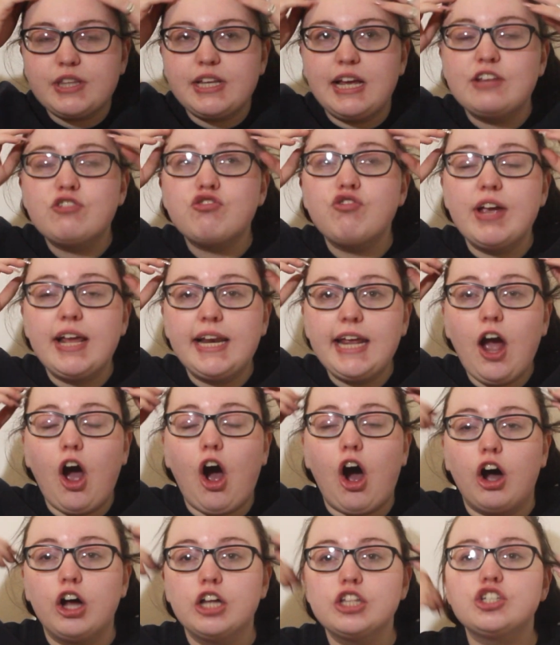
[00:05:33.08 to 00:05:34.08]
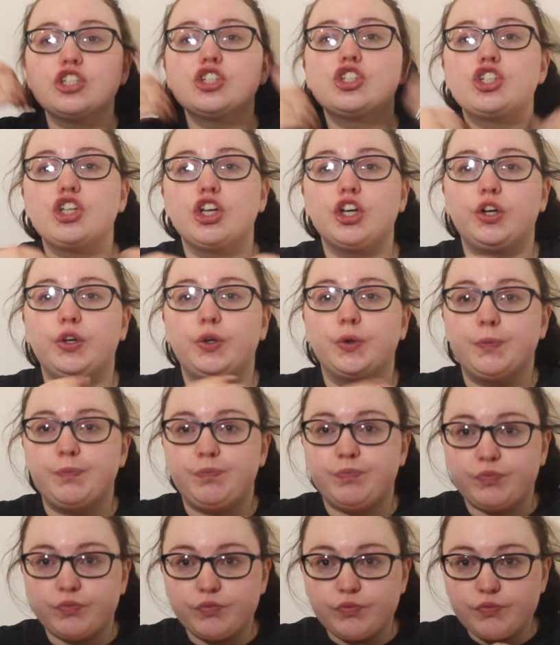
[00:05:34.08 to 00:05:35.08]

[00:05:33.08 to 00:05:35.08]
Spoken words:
It's really hard to